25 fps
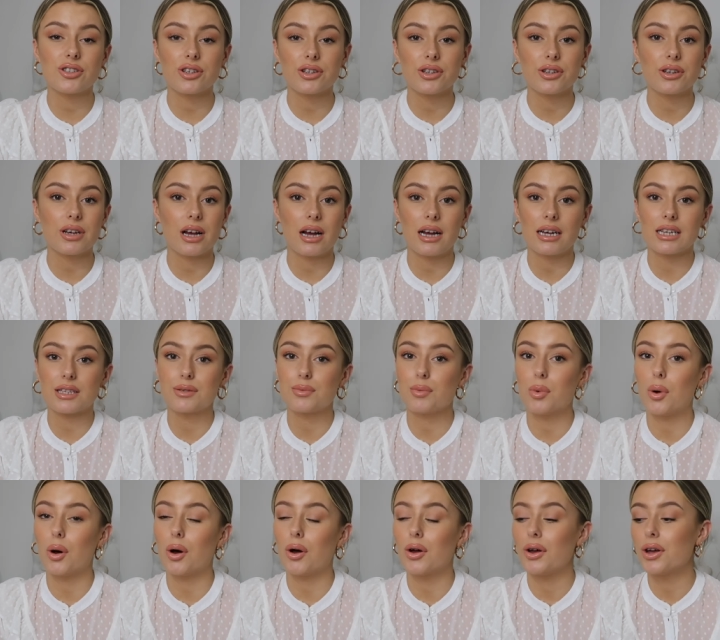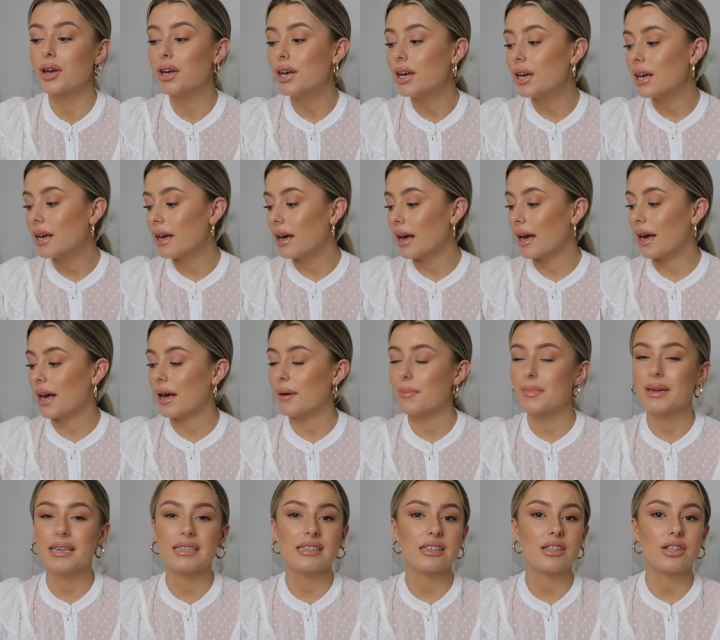show you guys what
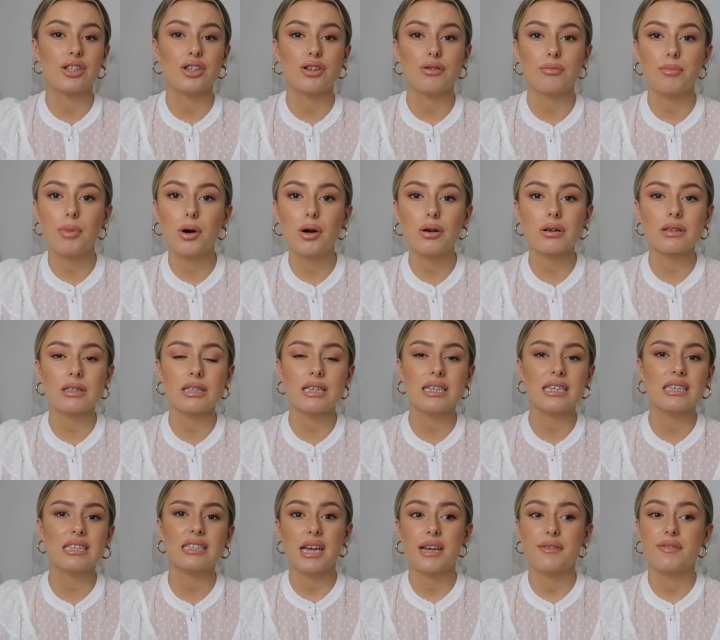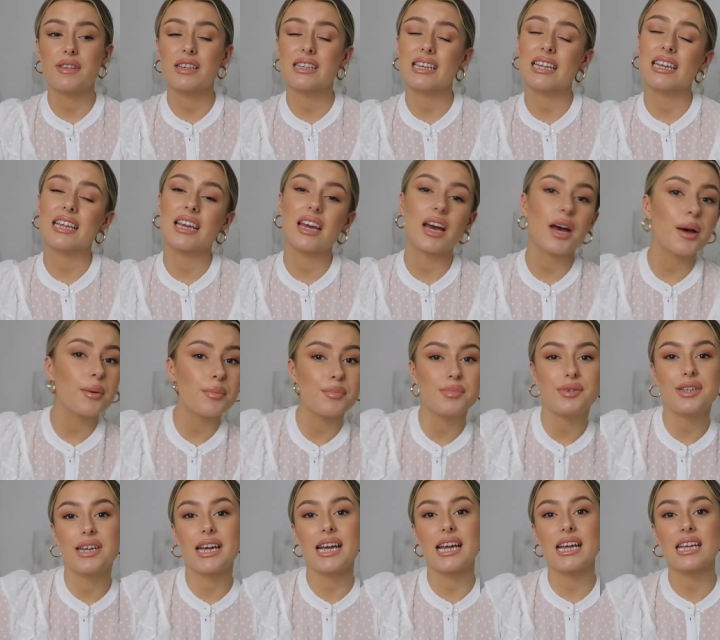Um, is in the new boxes, if there's any
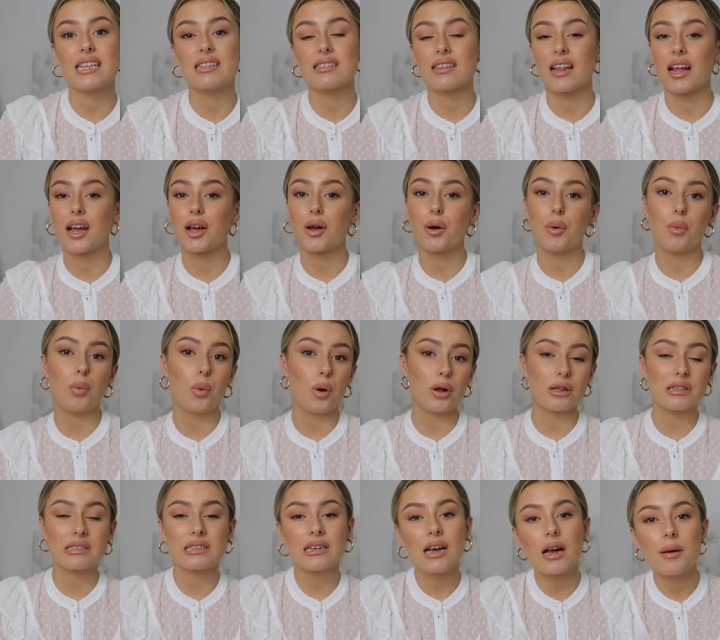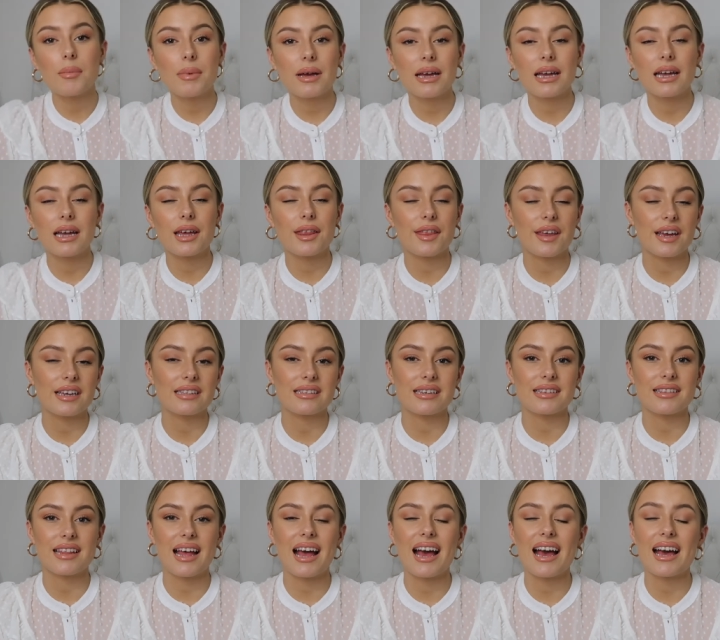updates, like what's coming, things
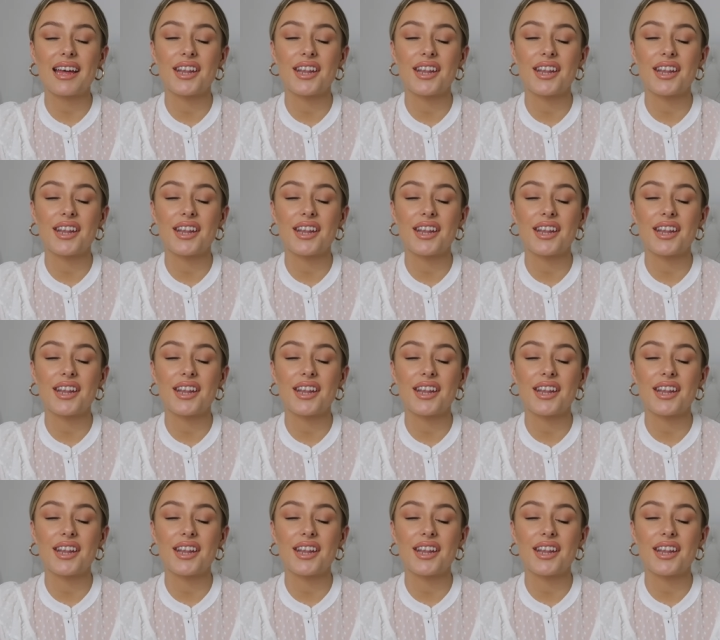like that.